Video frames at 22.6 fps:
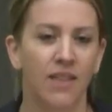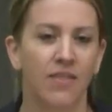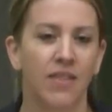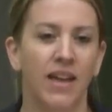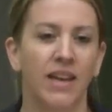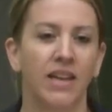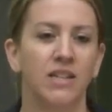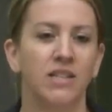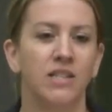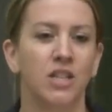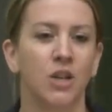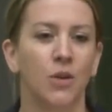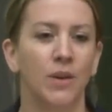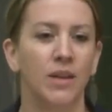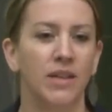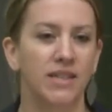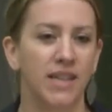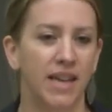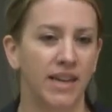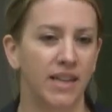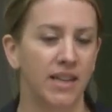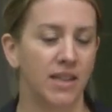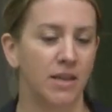that had so
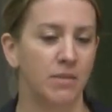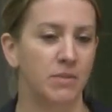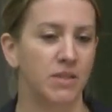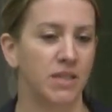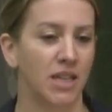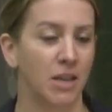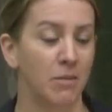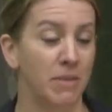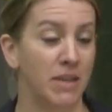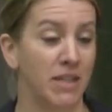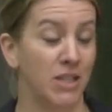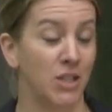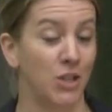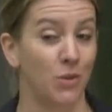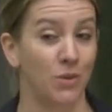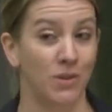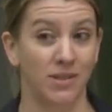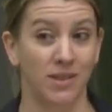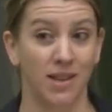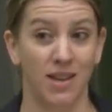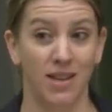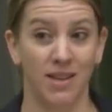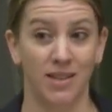indebted them to commit
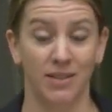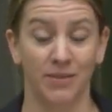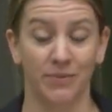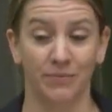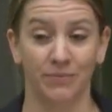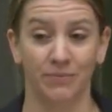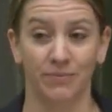suicide.